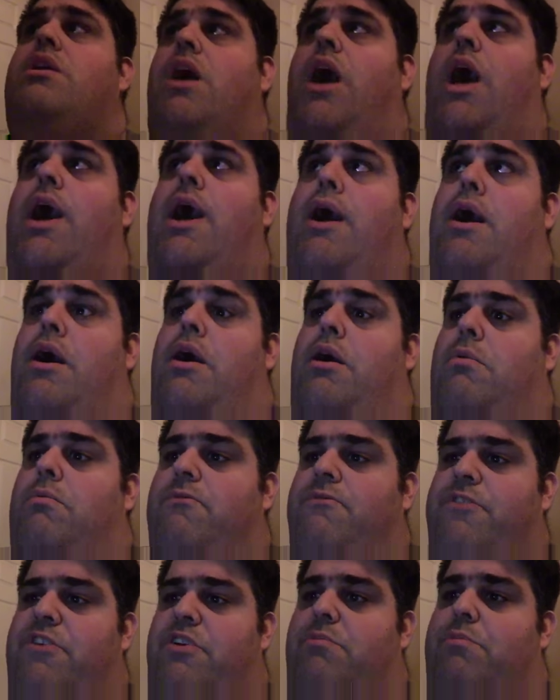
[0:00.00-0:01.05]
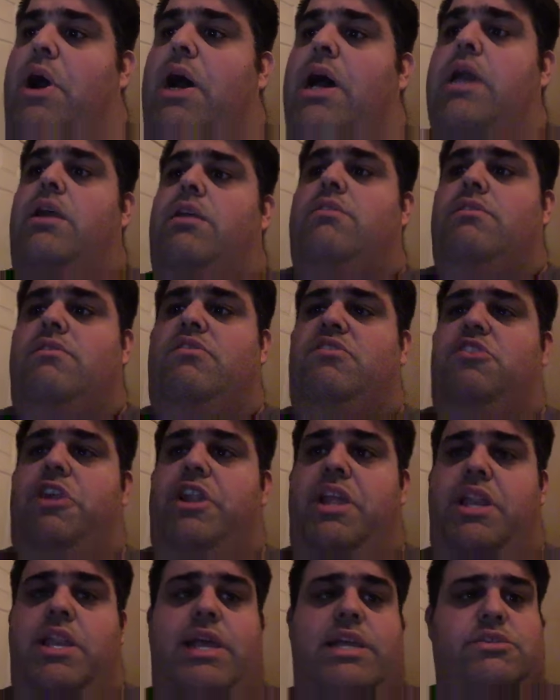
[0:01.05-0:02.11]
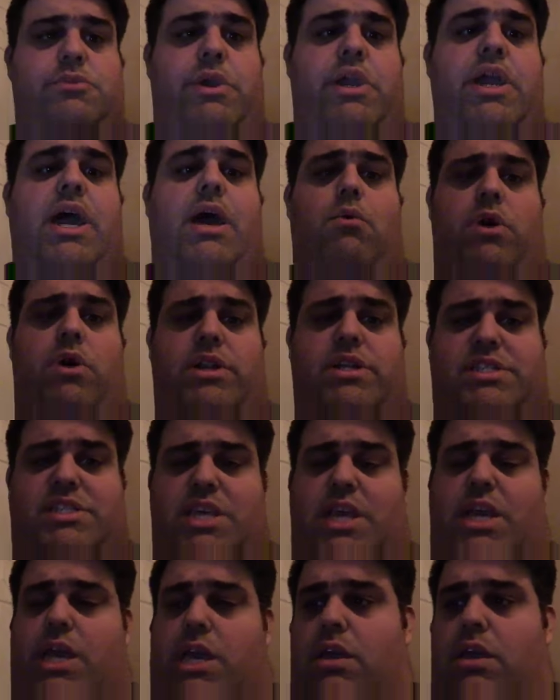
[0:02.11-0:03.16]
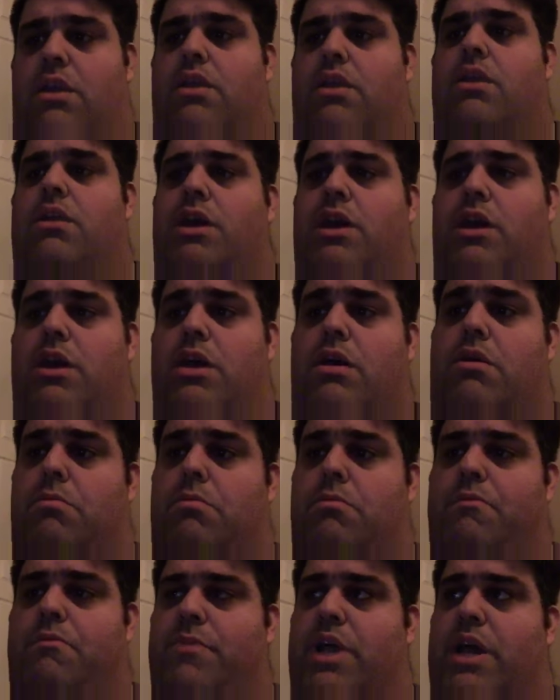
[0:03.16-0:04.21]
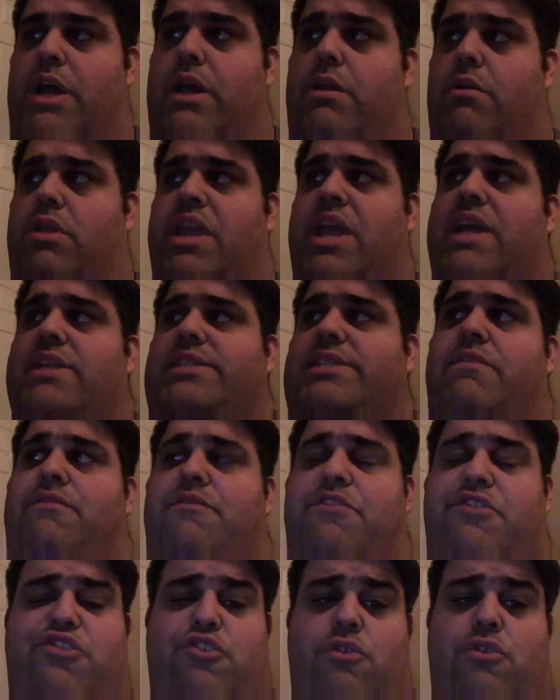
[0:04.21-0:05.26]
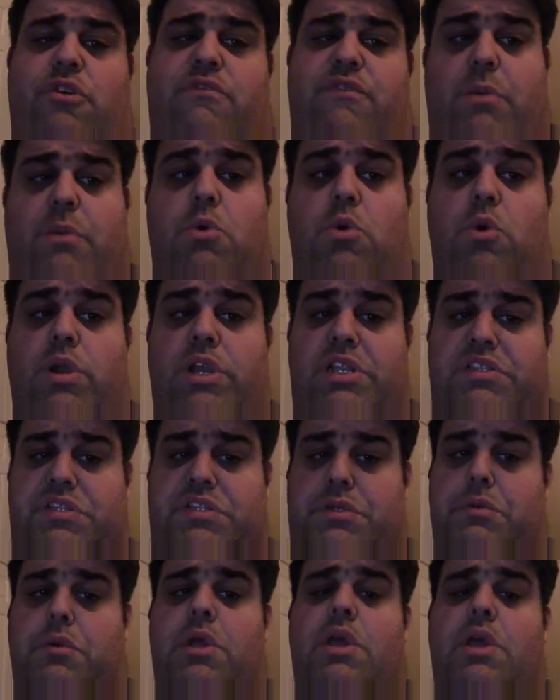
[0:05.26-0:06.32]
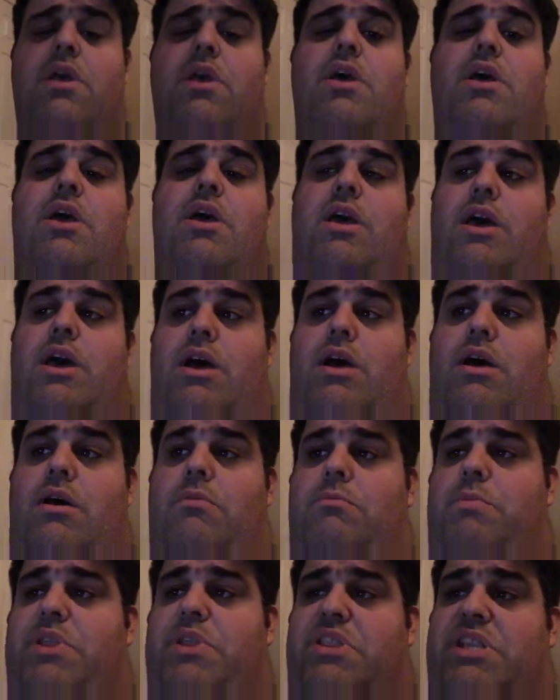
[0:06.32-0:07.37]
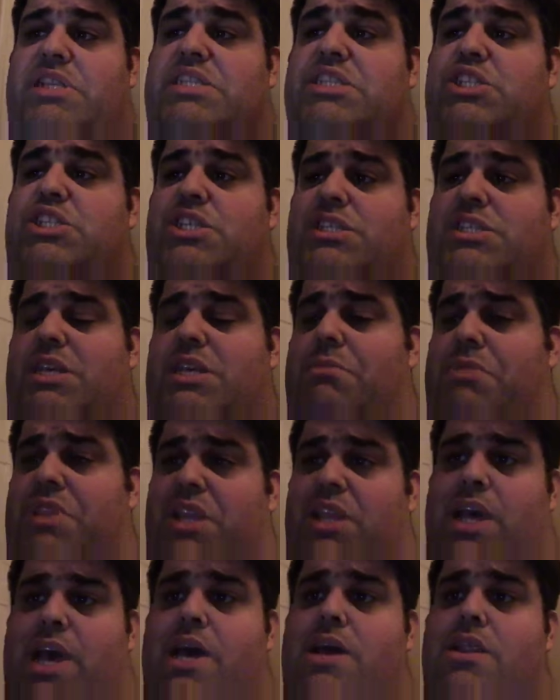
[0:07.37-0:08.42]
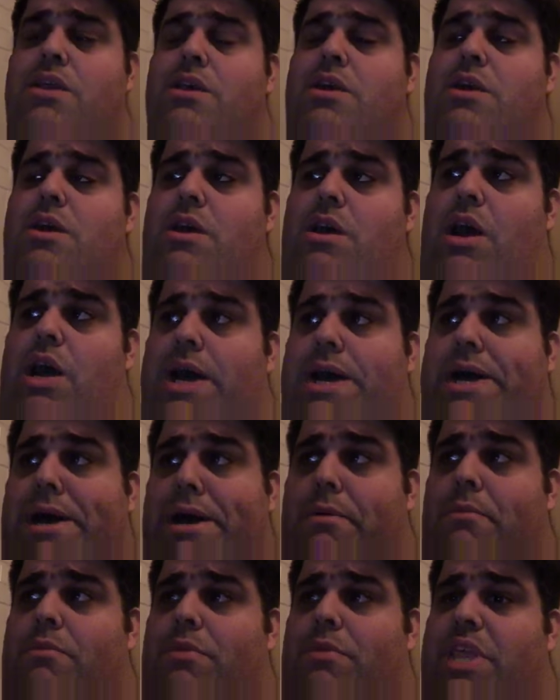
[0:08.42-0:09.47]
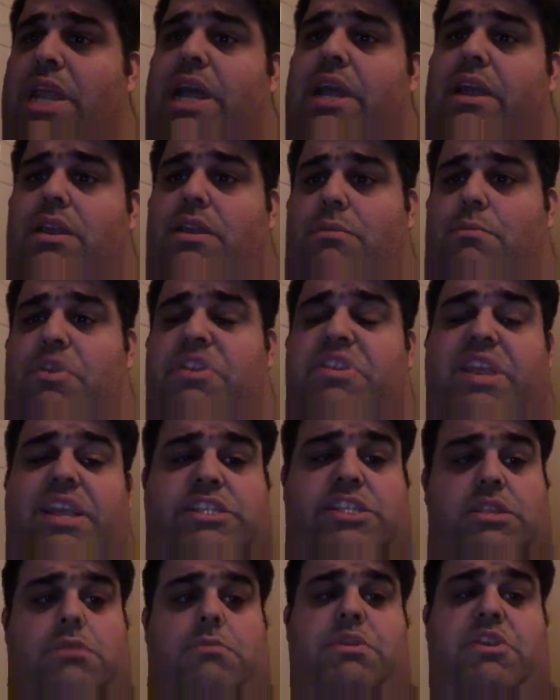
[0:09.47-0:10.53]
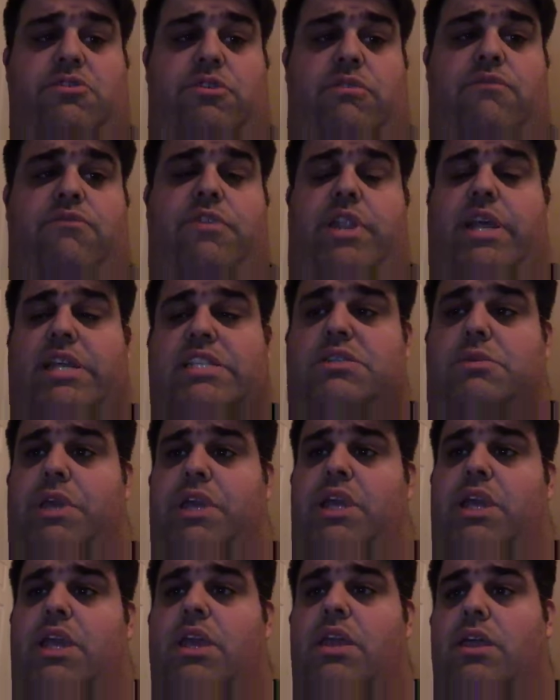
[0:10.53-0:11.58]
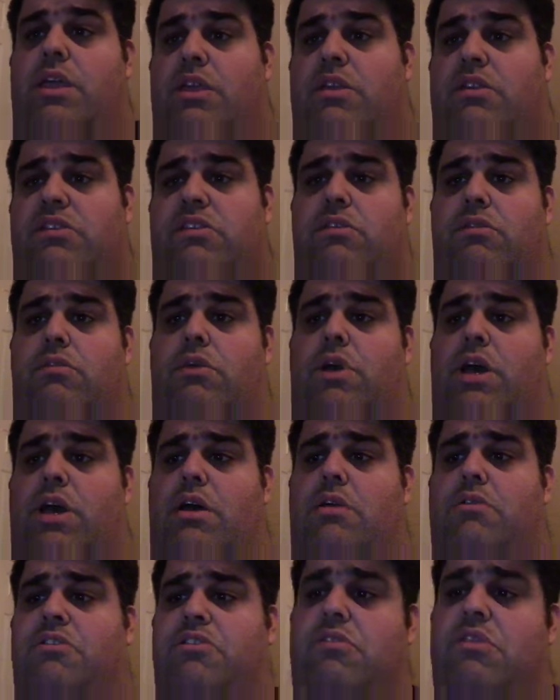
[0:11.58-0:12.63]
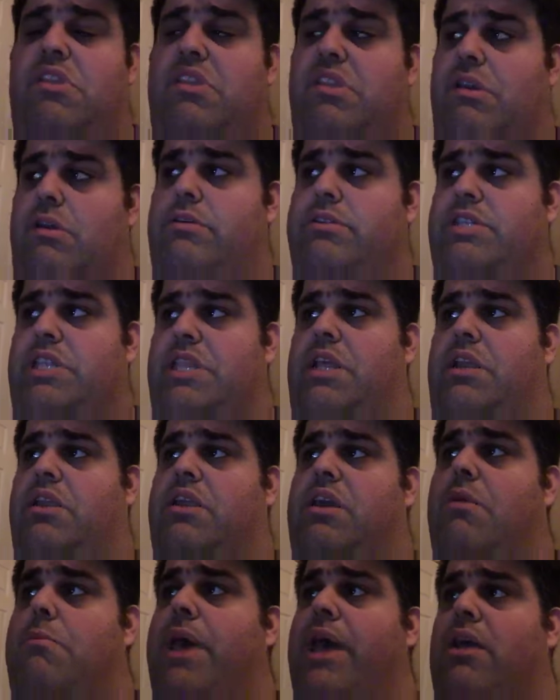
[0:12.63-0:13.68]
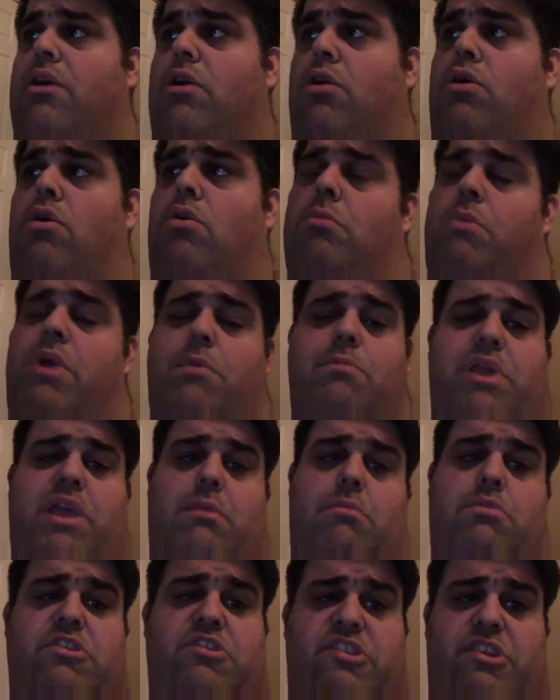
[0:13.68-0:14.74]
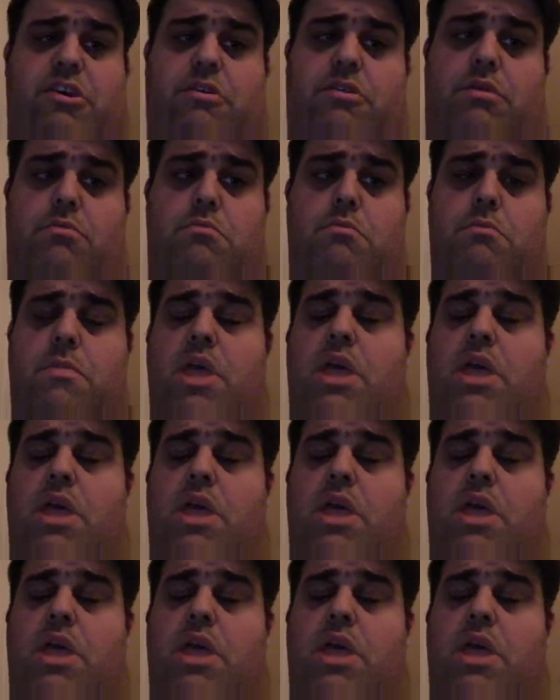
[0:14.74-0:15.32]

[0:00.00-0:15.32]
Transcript: for probably starting next week, I want to say I can't say for sure if I'm going to, but this is just something that I could potentially be doing for next week, is to do the deals and then come back home and be able to share them.